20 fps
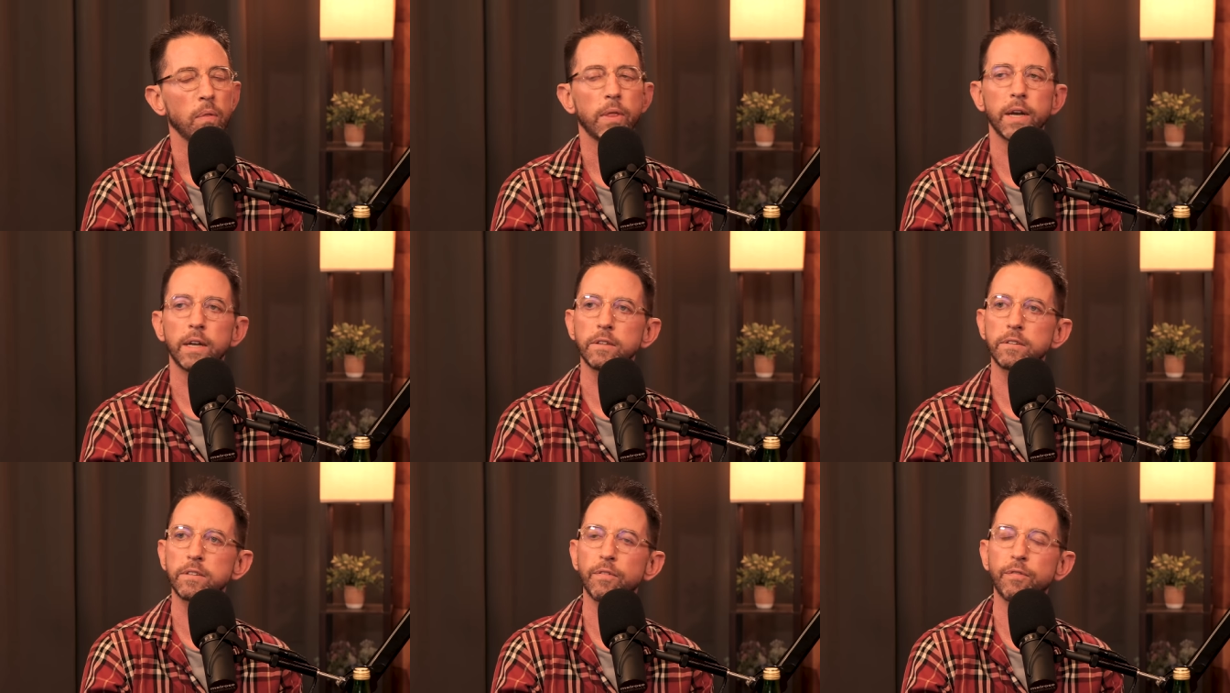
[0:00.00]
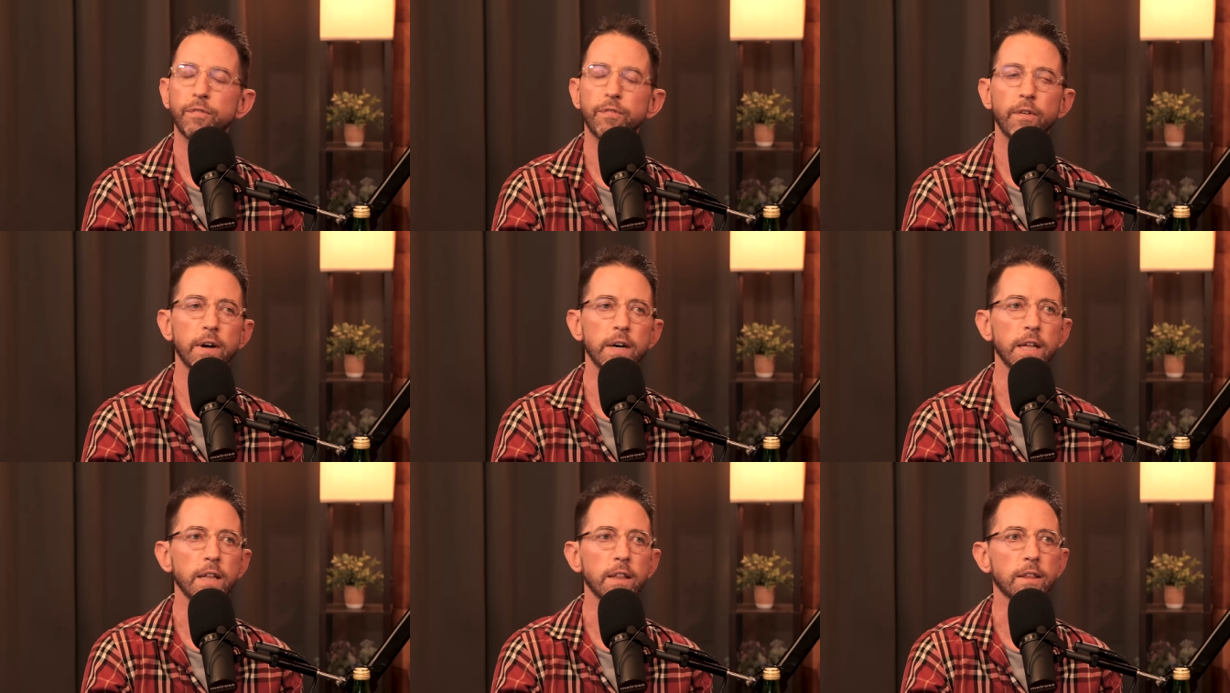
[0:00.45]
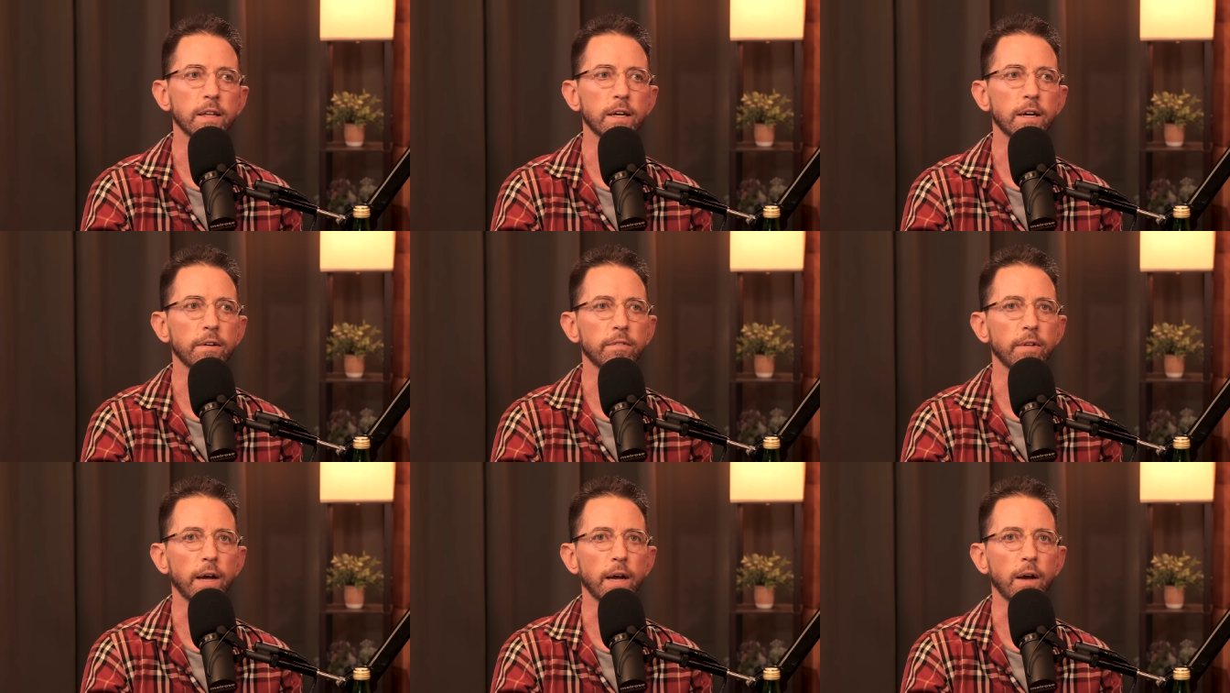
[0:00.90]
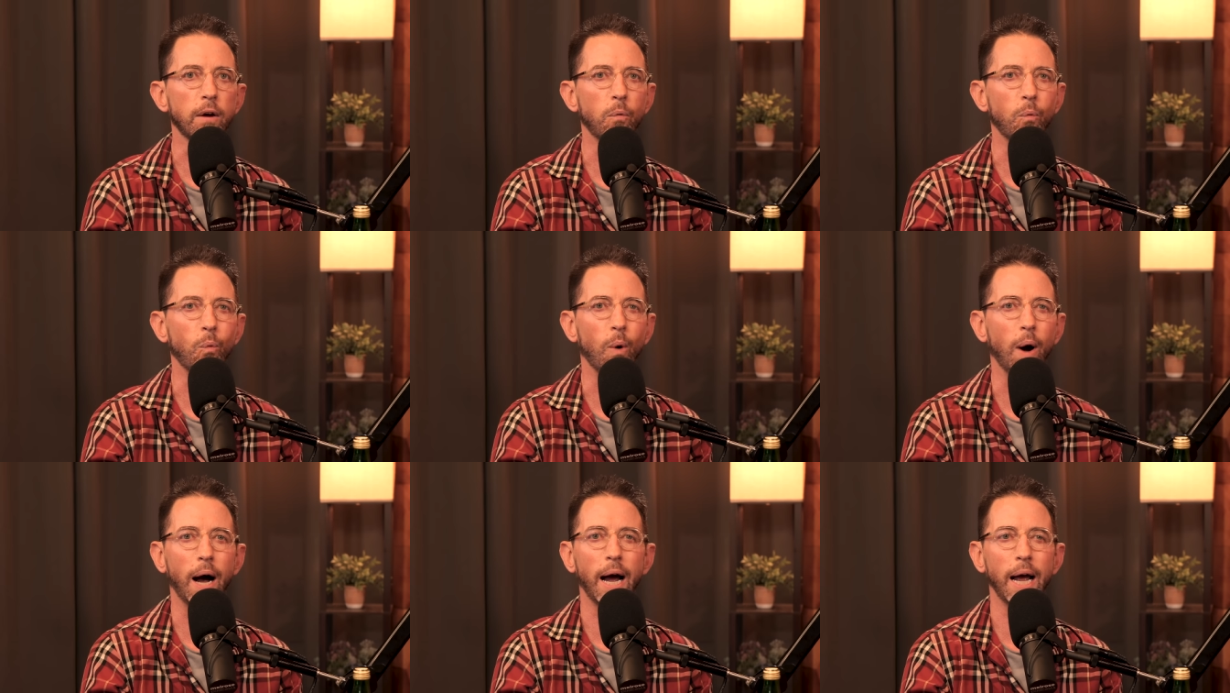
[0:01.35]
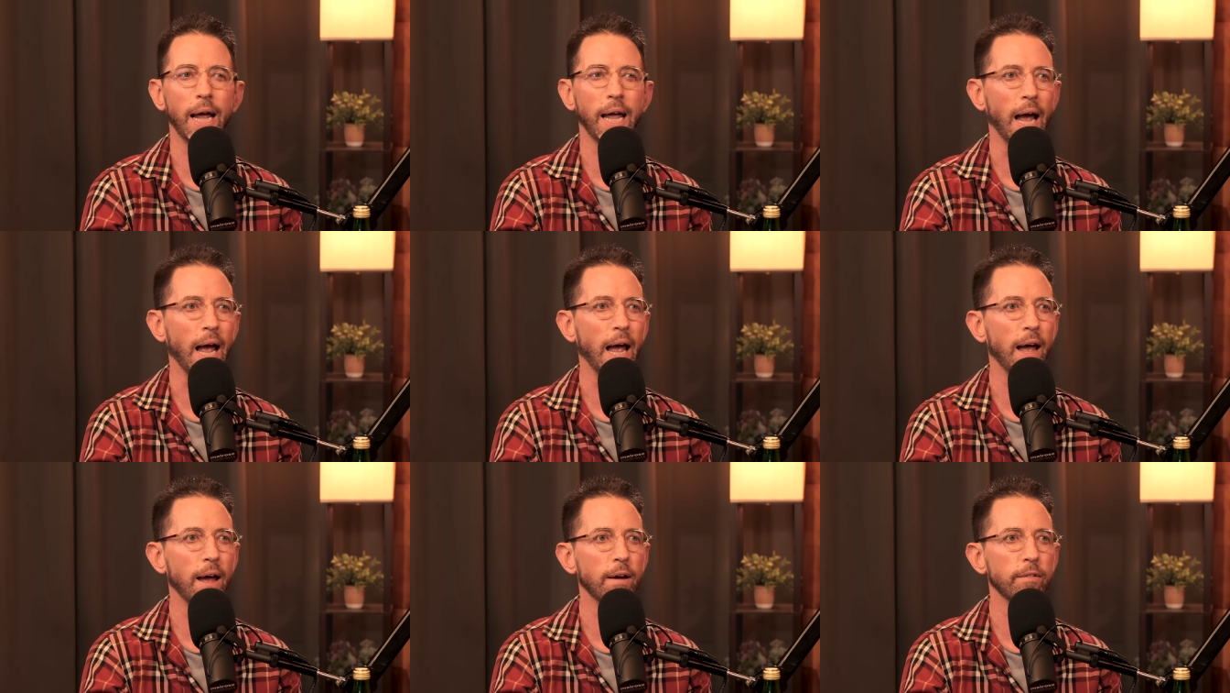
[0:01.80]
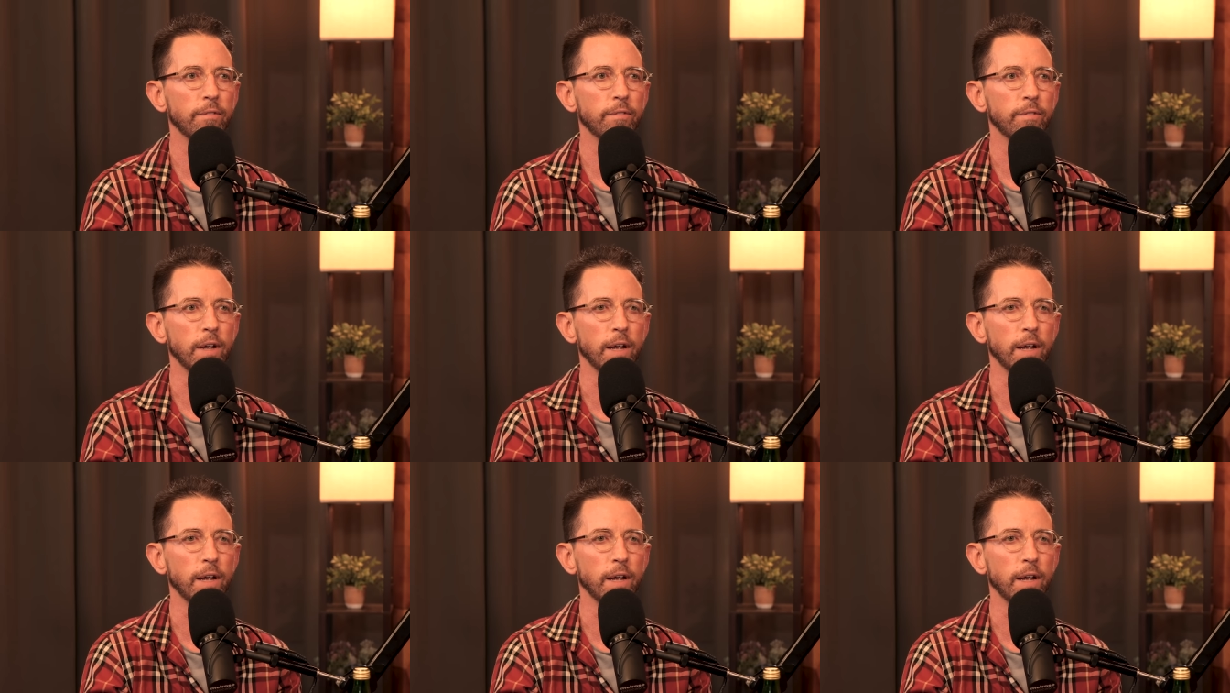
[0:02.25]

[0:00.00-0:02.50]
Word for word: That is a funny thing of like, why have,